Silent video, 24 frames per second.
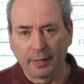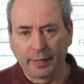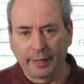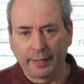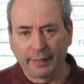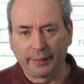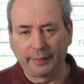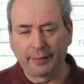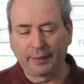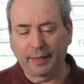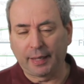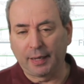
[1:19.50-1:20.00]

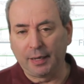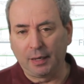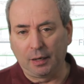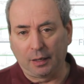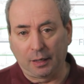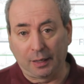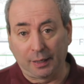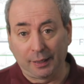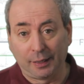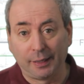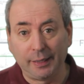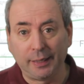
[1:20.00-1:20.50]
They
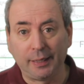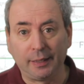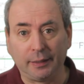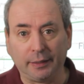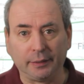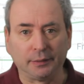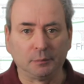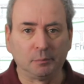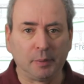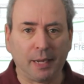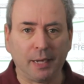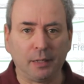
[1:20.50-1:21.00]

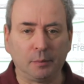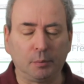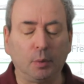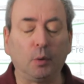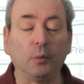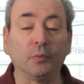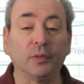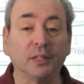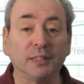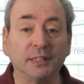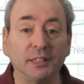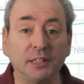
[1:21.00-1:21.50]
clearly depend
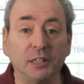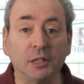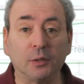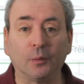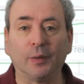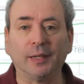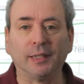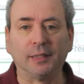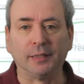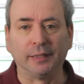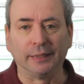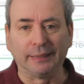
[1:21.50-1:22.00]
upon the
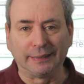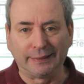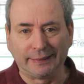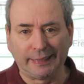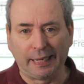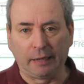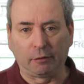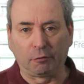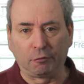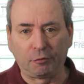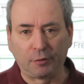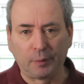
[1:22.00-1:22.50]
situation
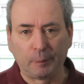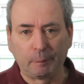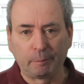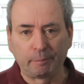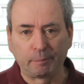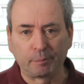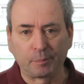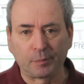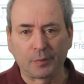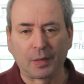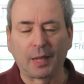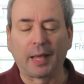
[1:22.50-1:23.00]
itself.
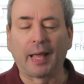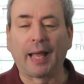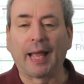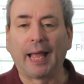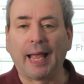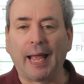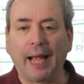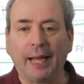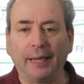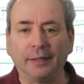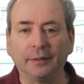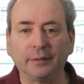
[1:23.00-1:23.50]

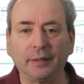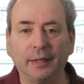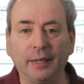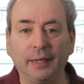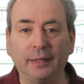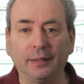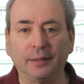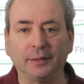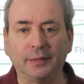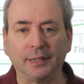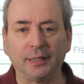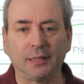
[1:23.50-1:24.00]
And
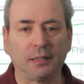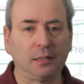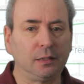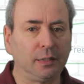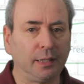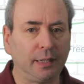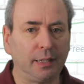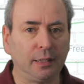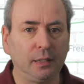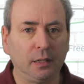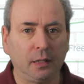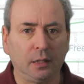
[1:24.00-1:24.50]
in addition,
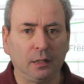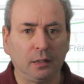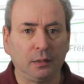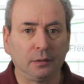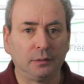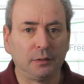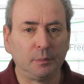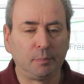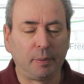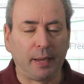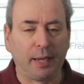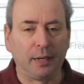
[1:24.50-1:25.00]
they
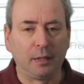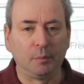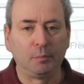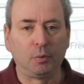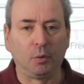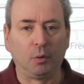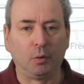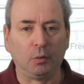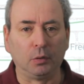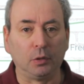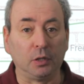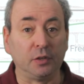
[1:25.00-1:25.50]
depend
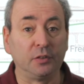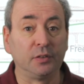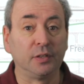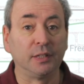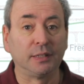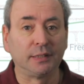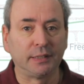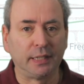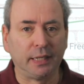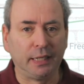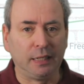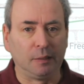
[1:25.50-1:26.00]
upon the
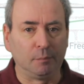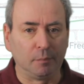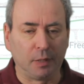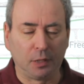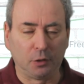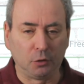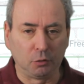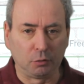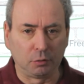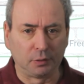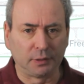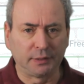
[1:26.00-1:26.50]
team
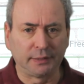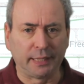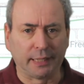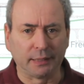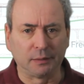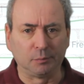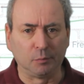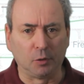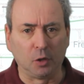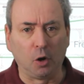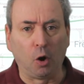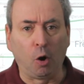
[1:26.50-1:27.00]
and your
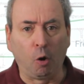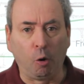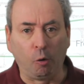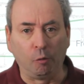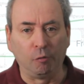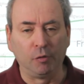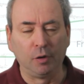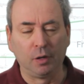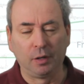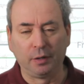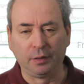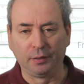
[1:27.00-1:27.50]
assessment
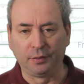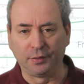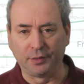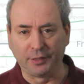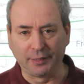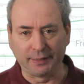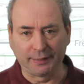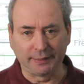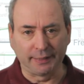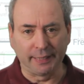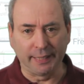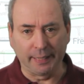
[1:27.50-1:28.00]
of
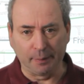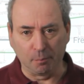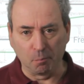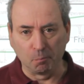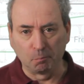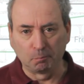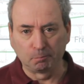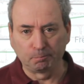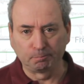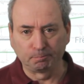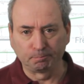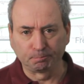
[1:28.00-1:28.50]
the team.
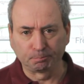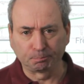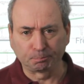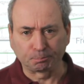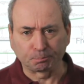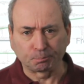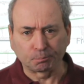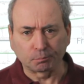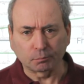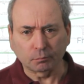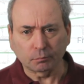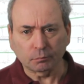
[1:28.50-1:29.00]

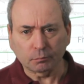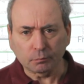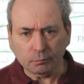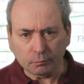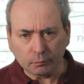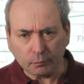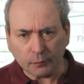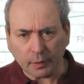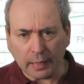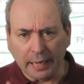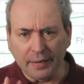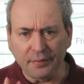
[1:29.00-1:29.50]

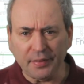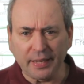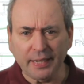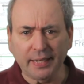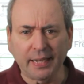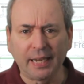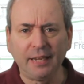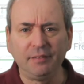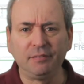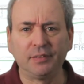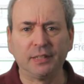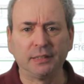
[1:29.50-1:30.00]
And they
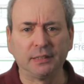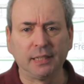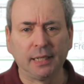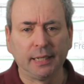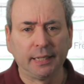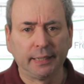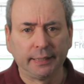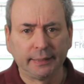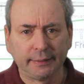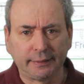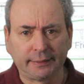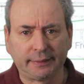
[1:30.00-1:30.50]
gave these
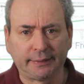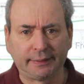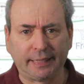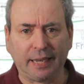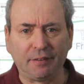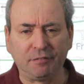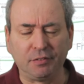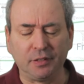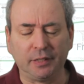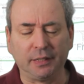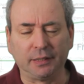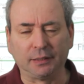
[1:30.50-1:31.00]

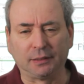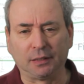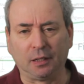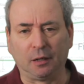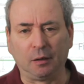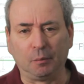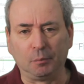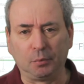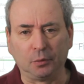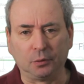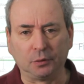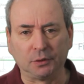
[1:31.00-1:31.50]
7
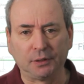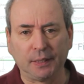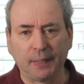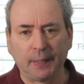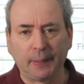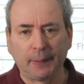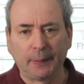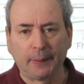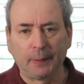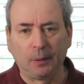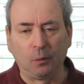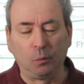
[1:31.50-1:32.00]
examples,
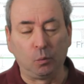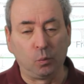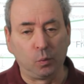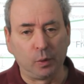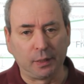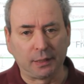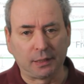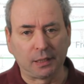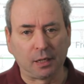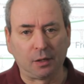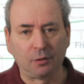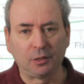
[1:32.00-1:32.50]

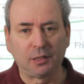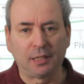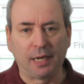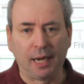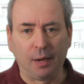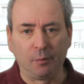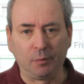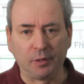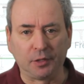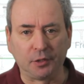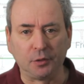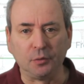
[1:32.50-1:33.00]
which I'll
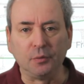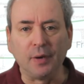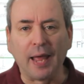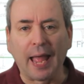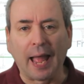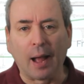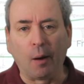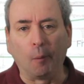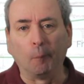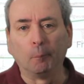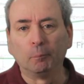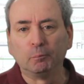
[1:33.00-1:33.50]
share with you
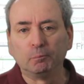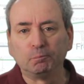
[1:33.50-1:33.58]
now.